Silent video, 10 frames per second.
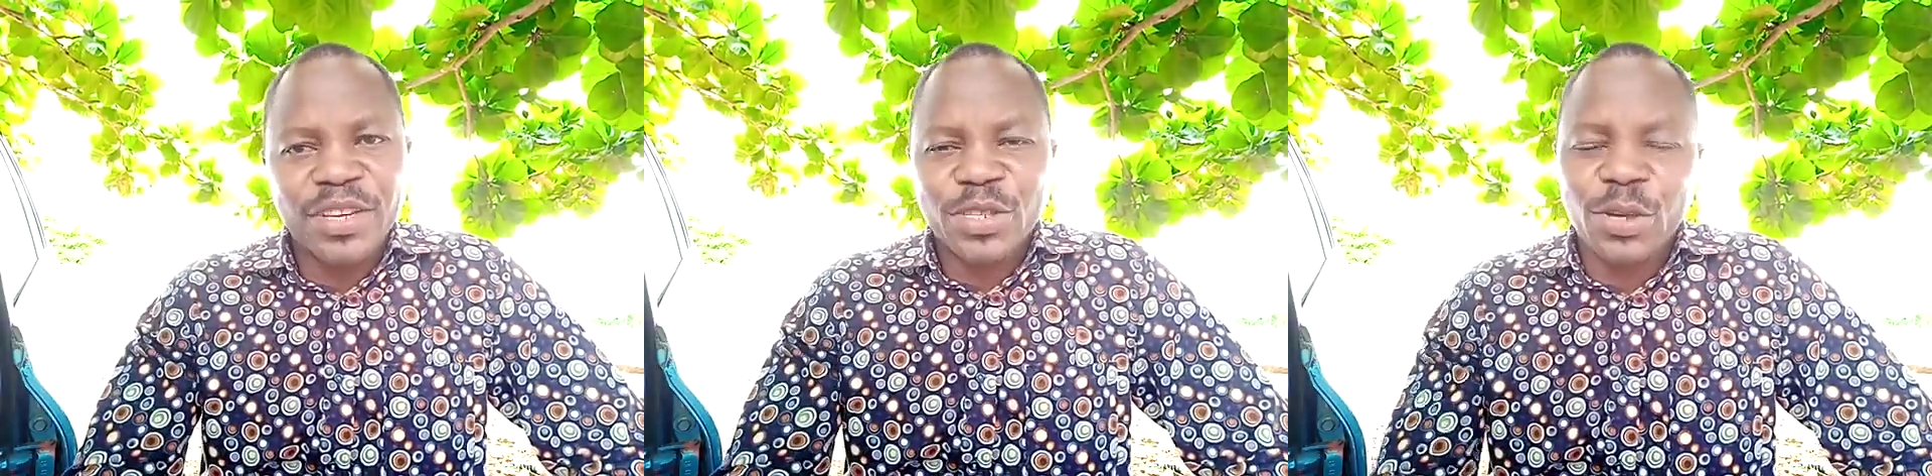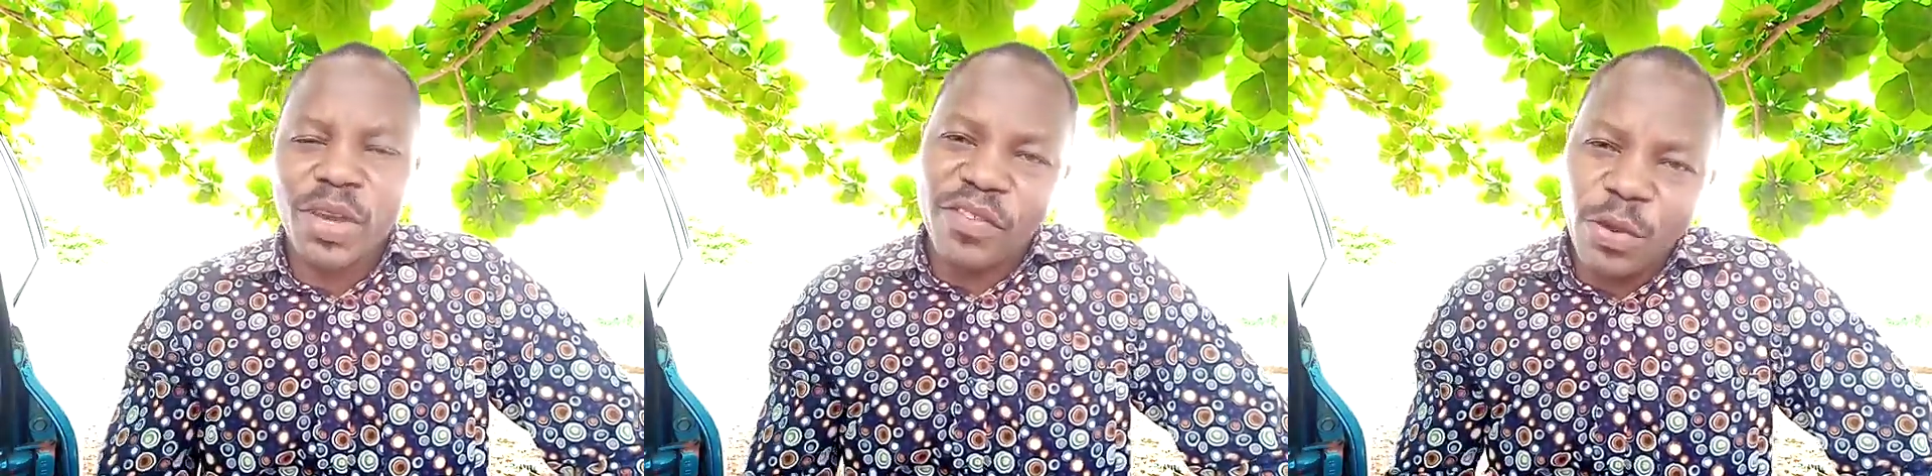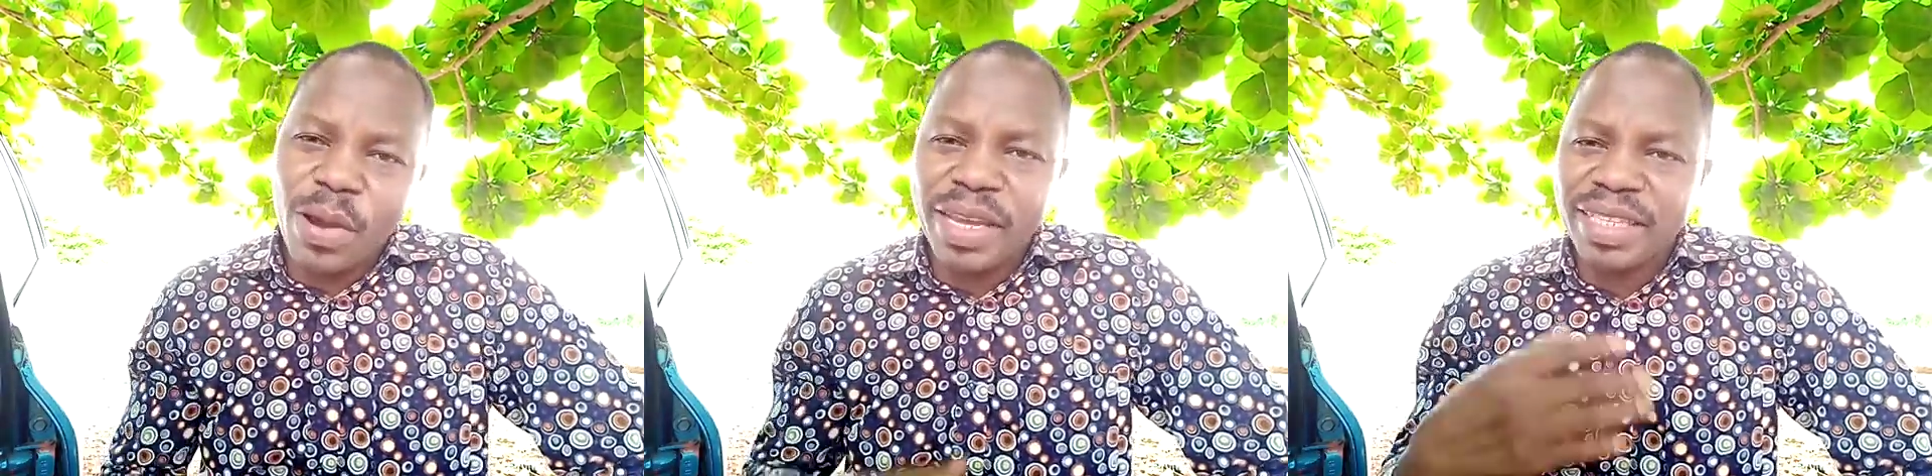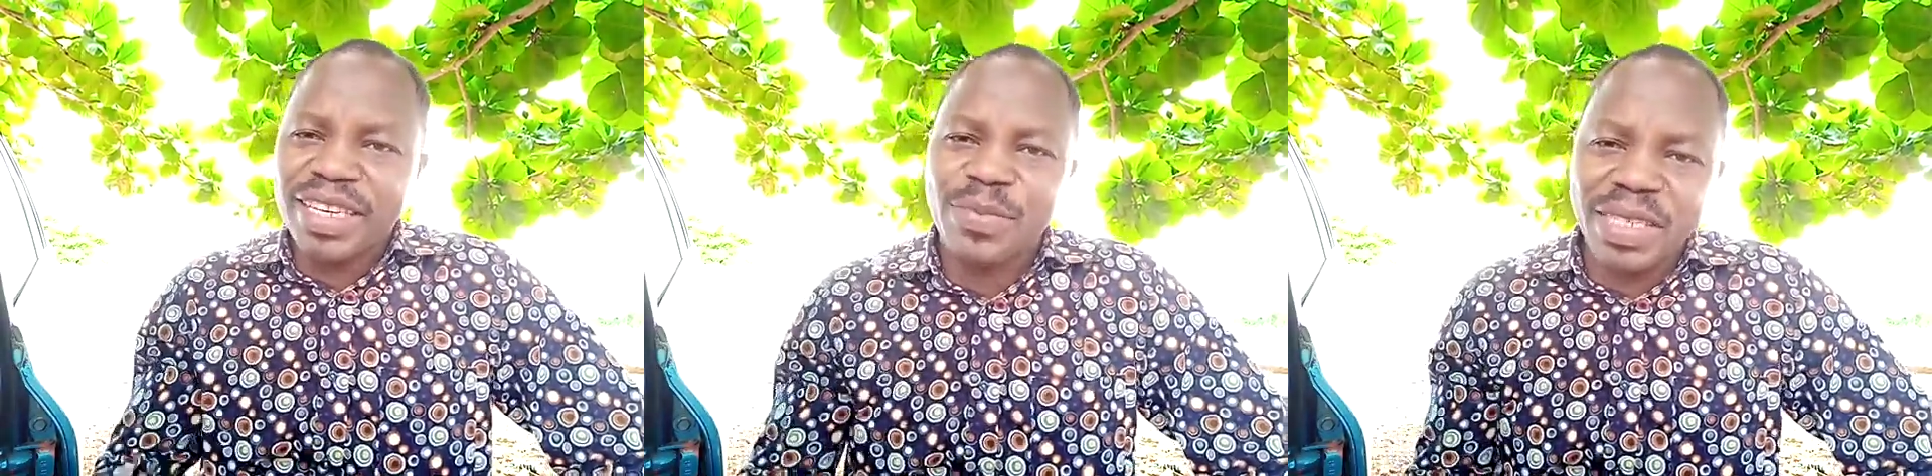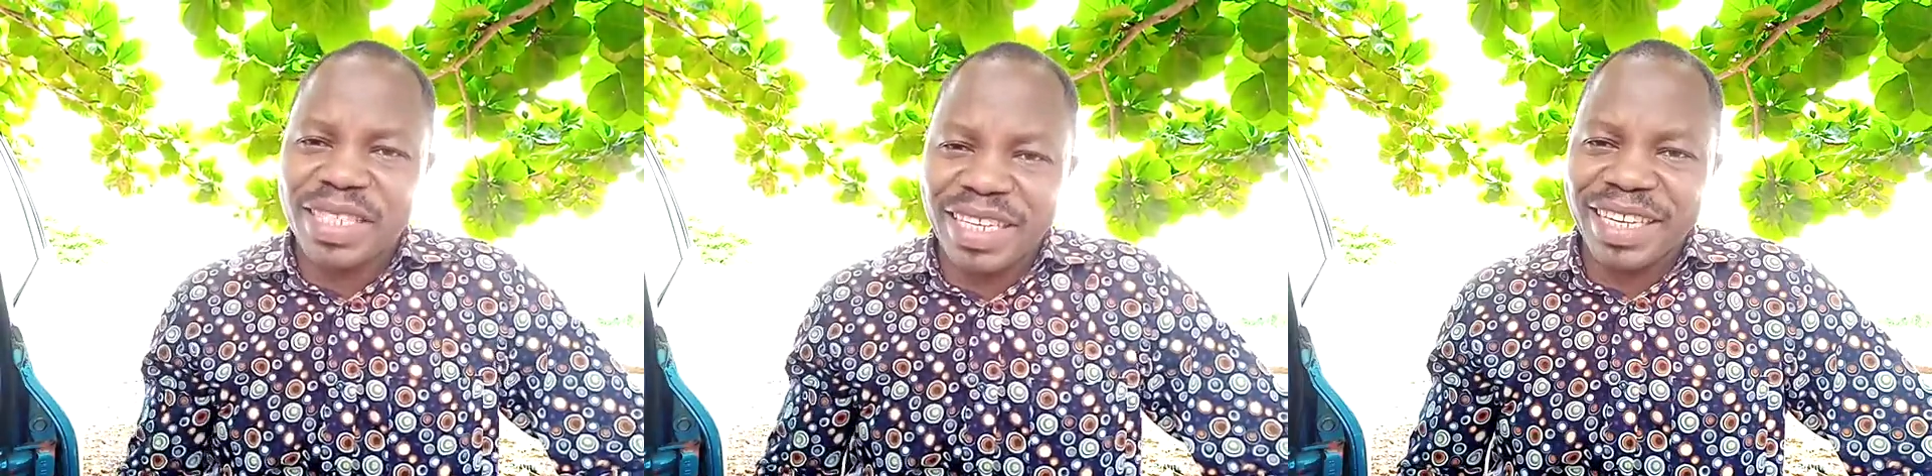So if you are in
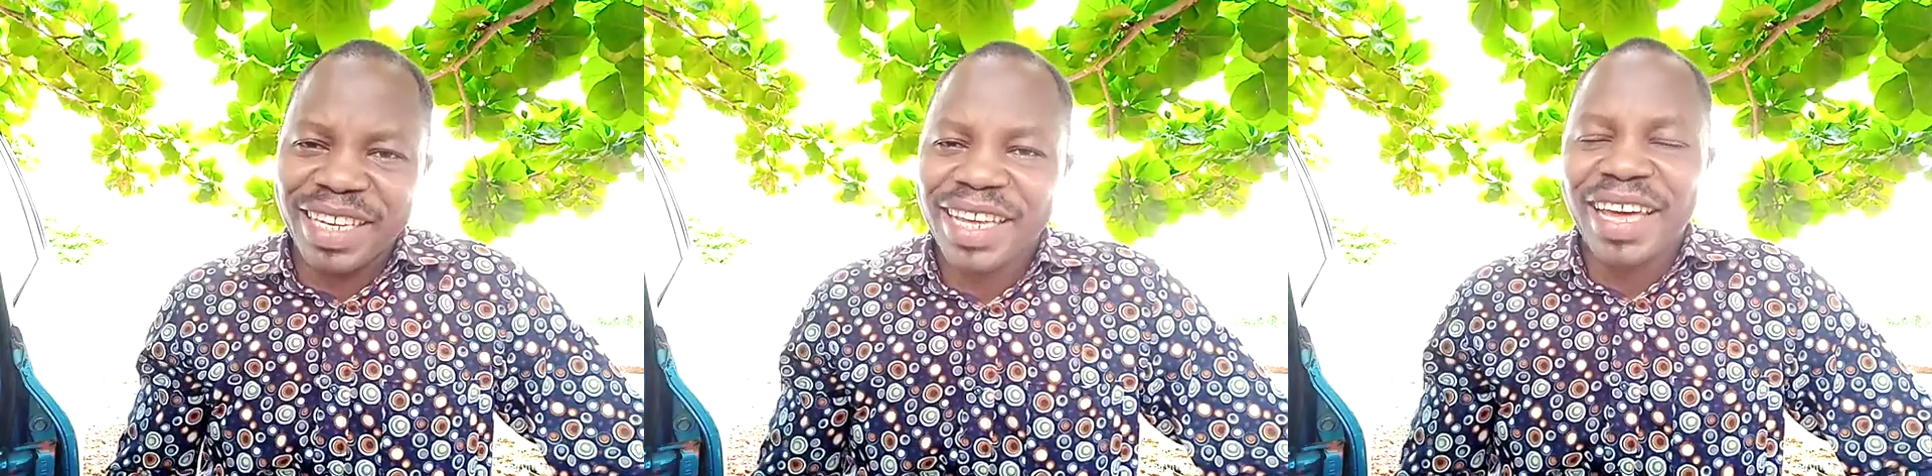TBC,